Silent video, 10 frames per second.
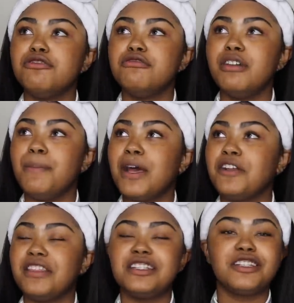new and
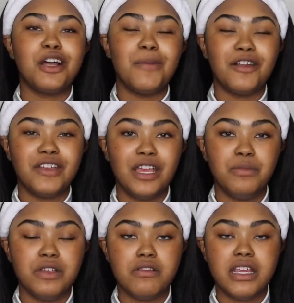better things to come out of
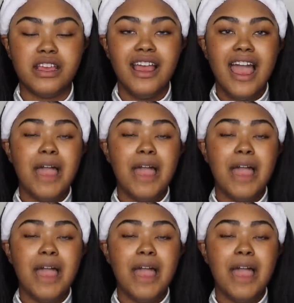KBeauty,